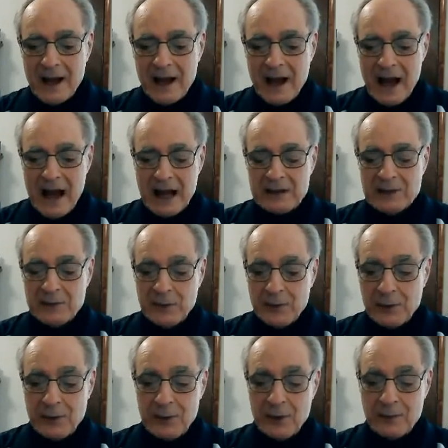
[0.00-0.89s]

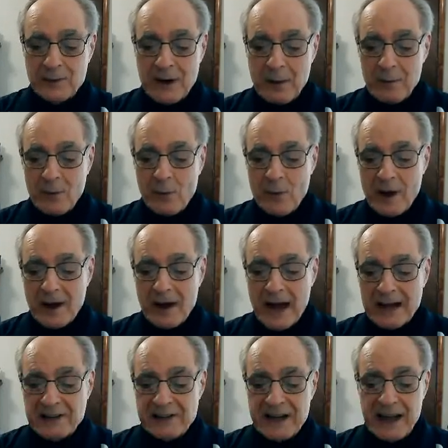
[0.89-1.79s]
Oxford Group number 1,
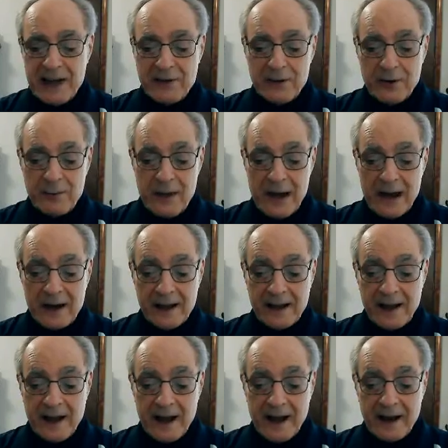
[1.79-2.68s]
Isaiah through Malachi.